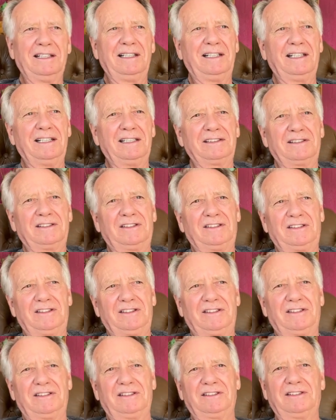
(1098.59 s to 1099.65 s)

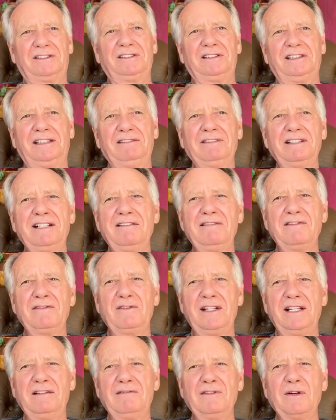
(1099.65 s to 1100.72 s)
It's
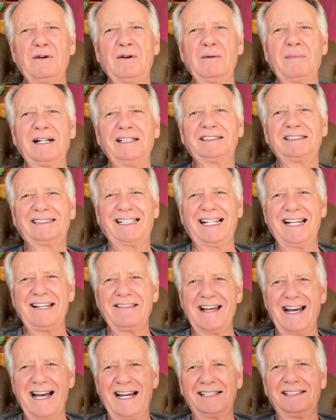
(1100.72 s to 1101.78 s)
even though it might say
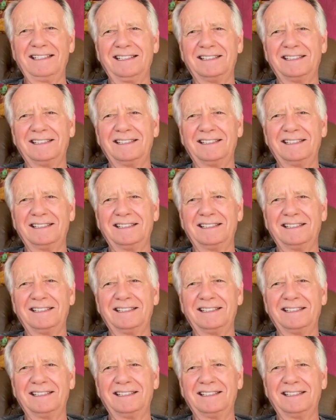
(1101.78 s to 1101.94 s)
that,